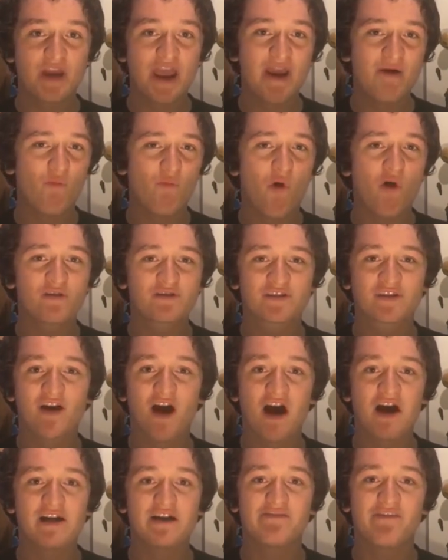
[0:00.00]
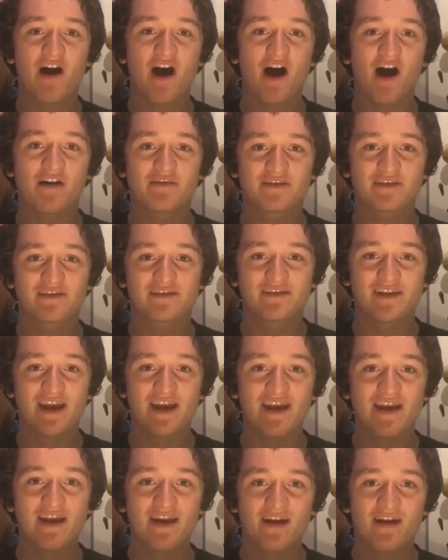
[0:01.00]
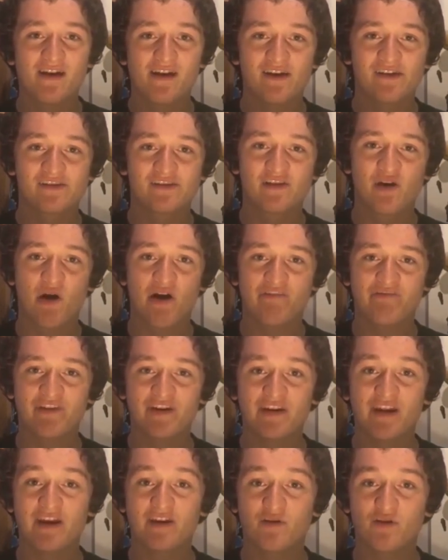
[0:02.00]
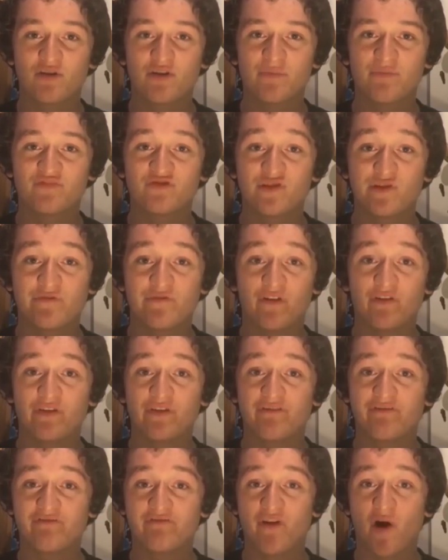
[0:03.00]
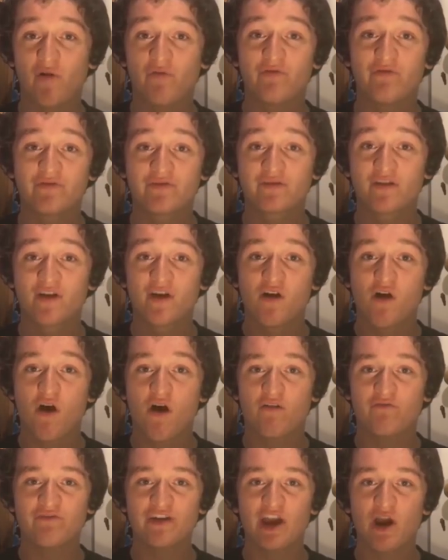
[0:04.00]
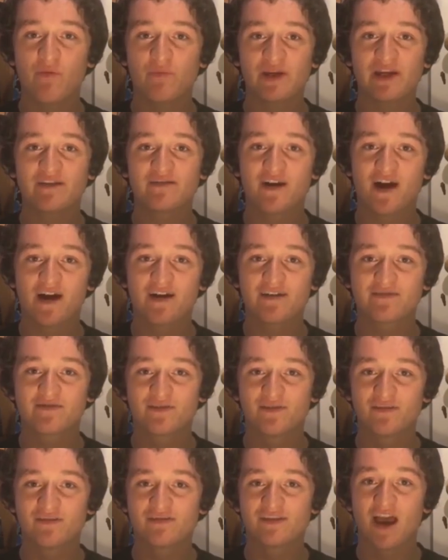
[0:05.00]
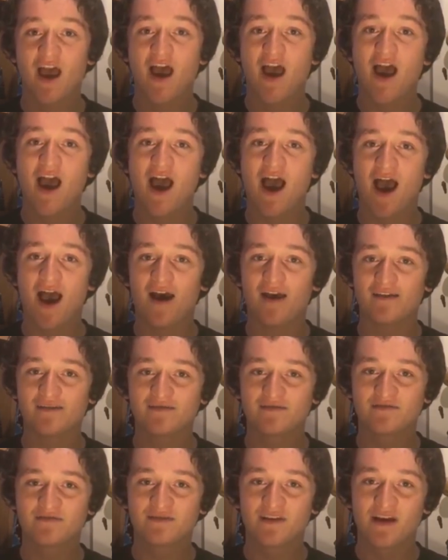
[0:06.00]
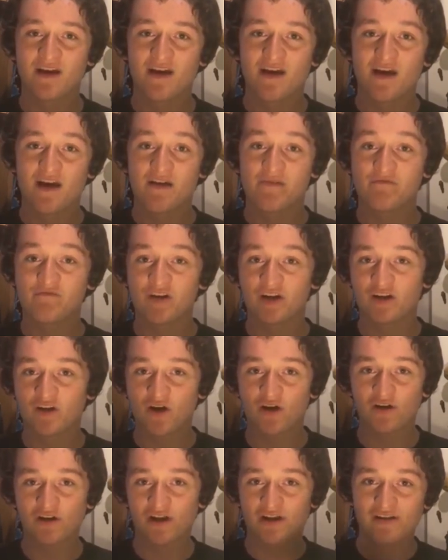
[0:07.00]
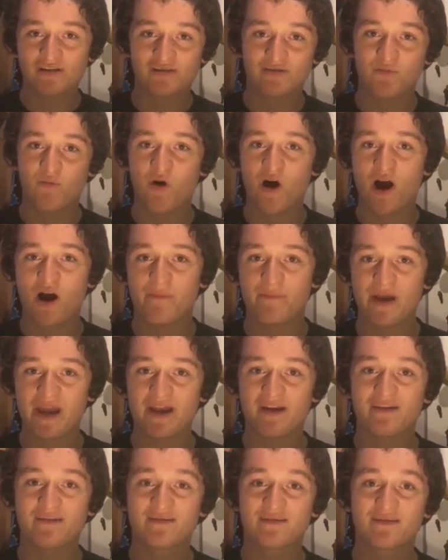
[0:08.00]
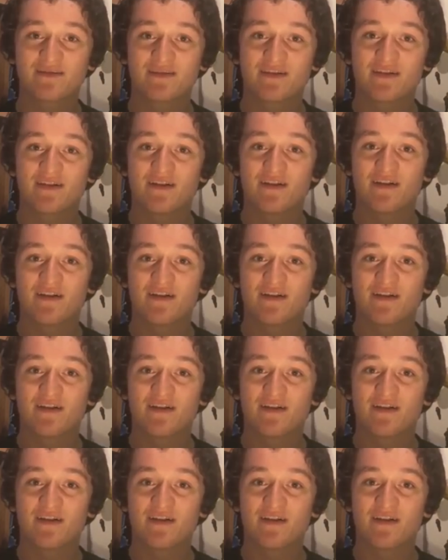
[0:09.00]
it was kind of hard to see. So I think they could improve on the font on the opening titles as the colours were a bit